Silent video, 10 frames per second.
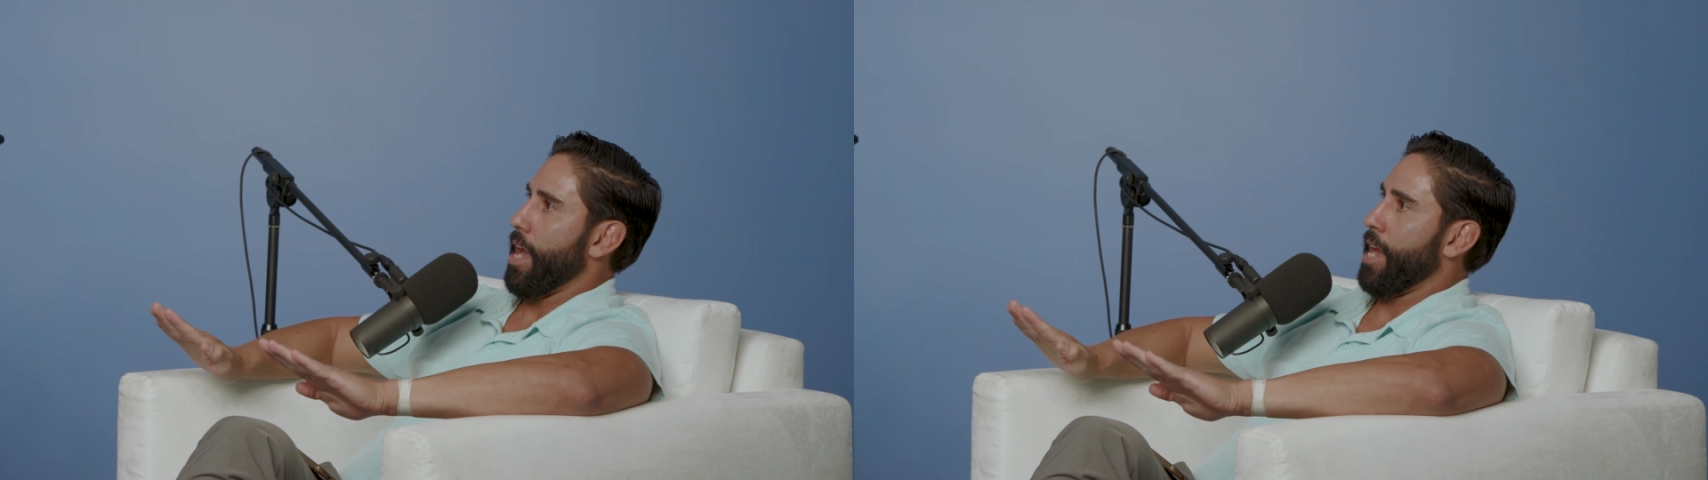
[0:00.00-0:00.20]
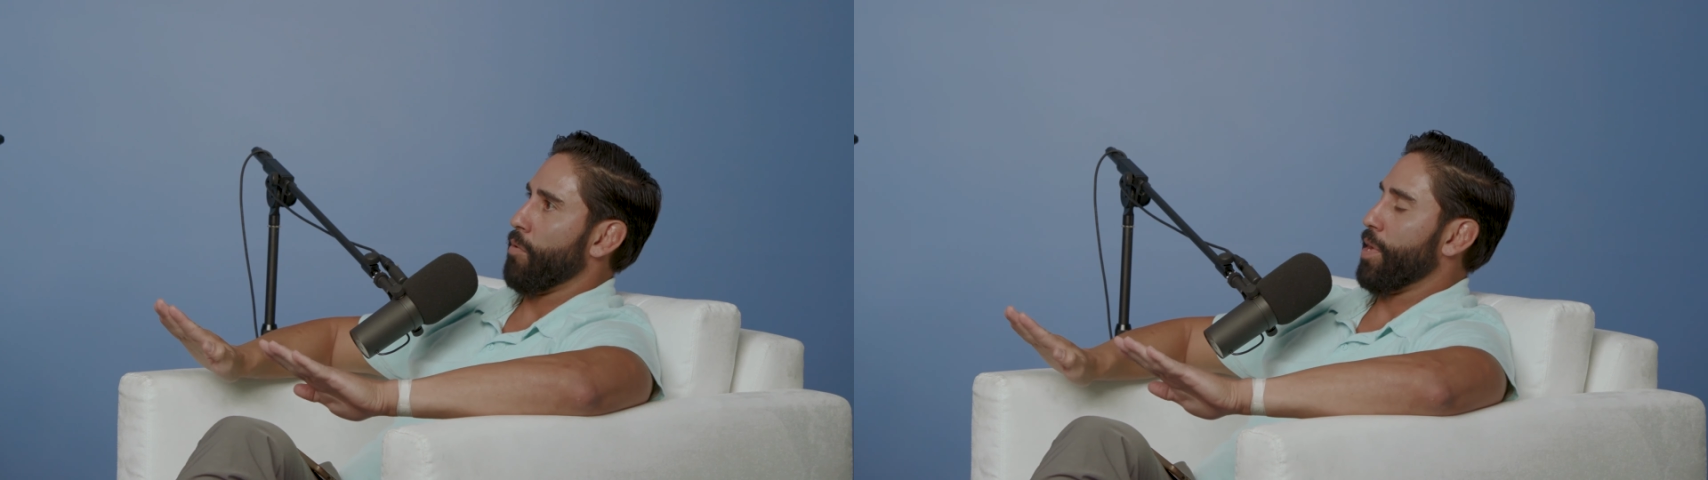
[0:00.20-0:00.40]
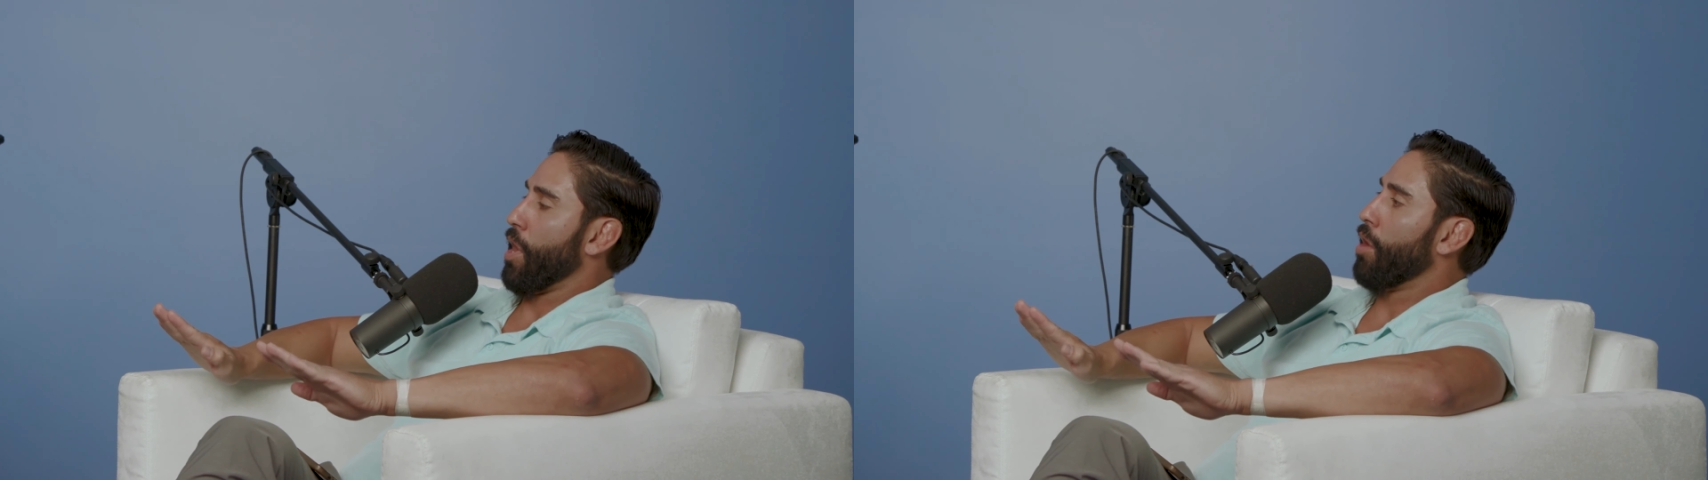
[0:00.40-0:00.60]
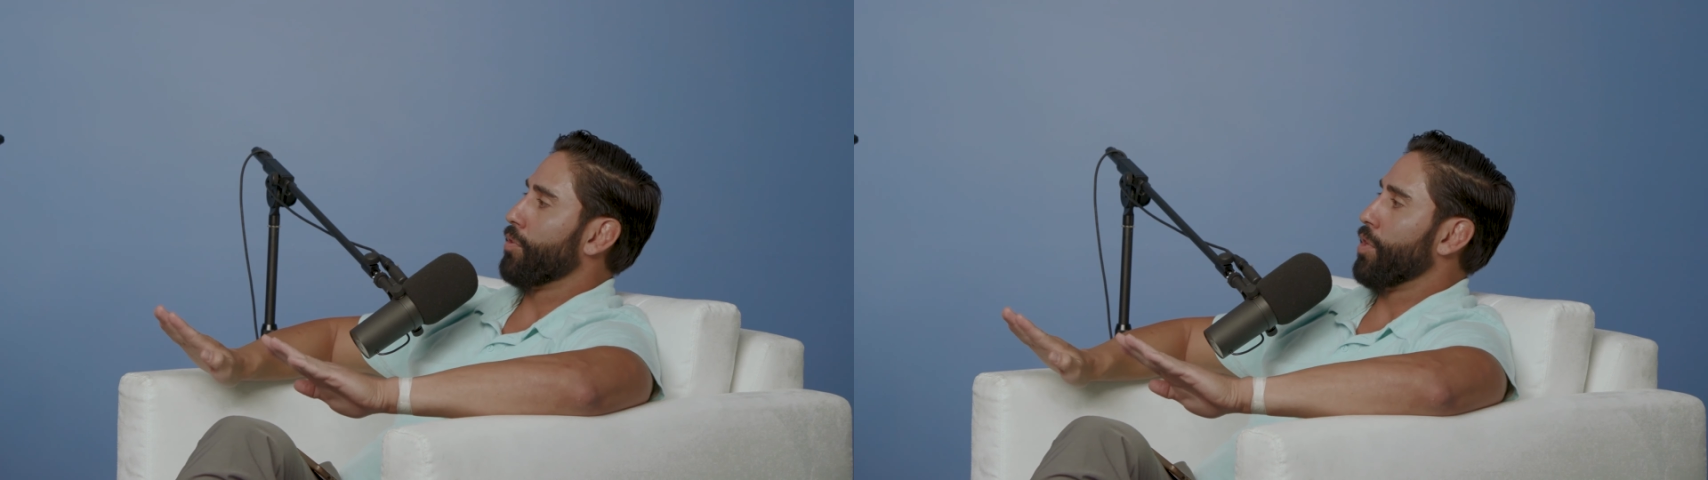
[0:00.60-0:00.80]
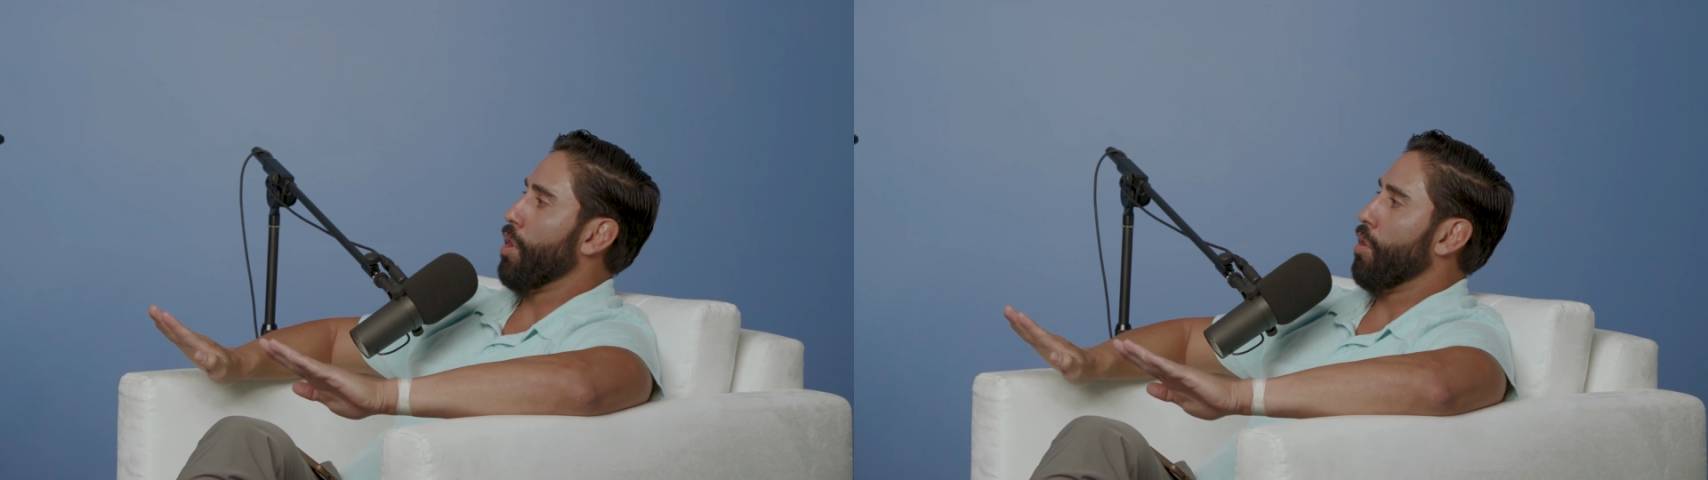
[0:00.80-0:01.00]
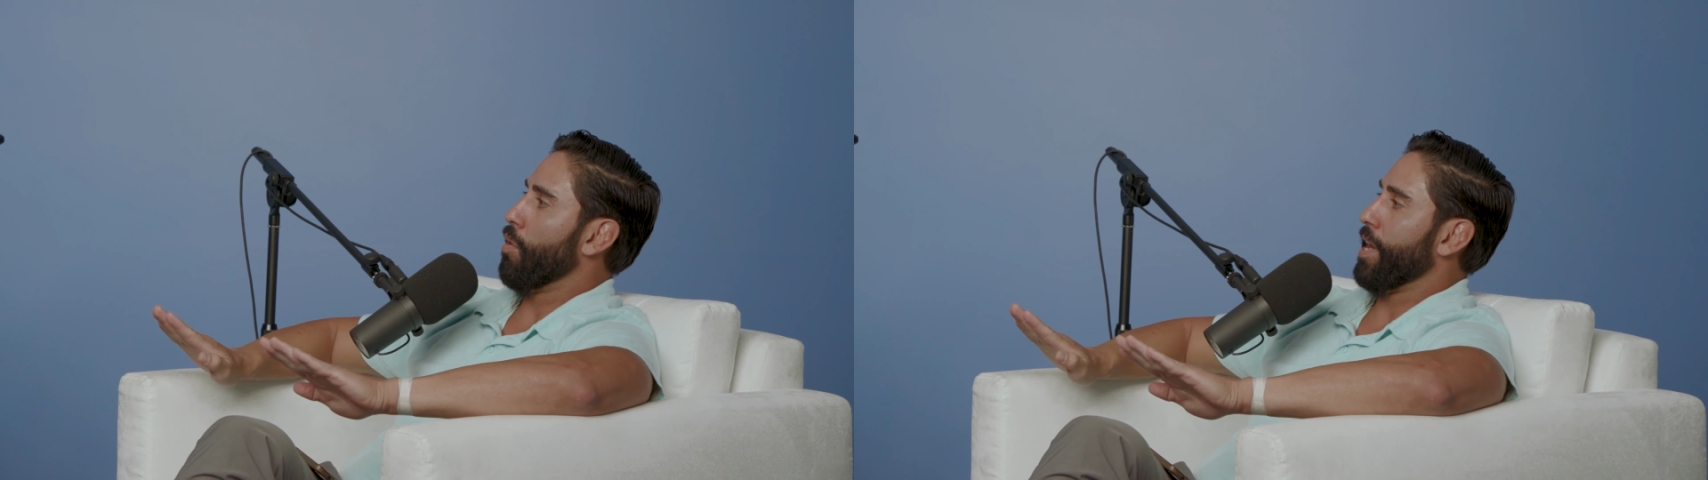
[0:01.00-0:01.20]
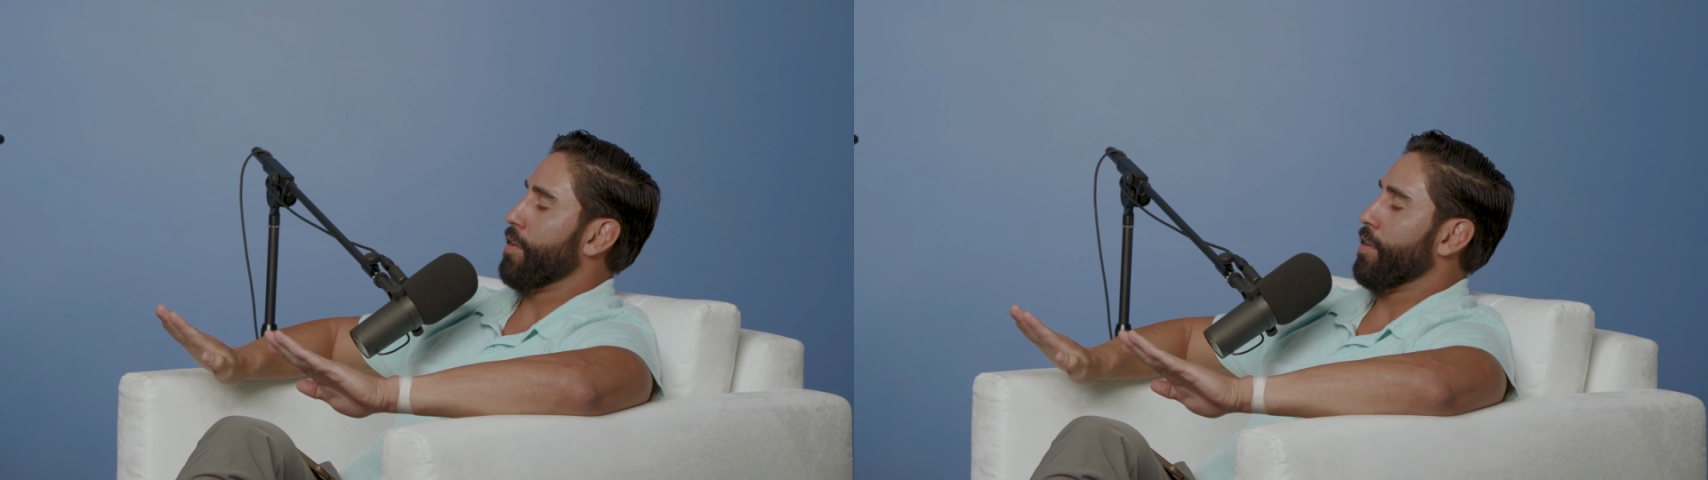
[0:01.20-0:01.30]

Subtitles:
And we all know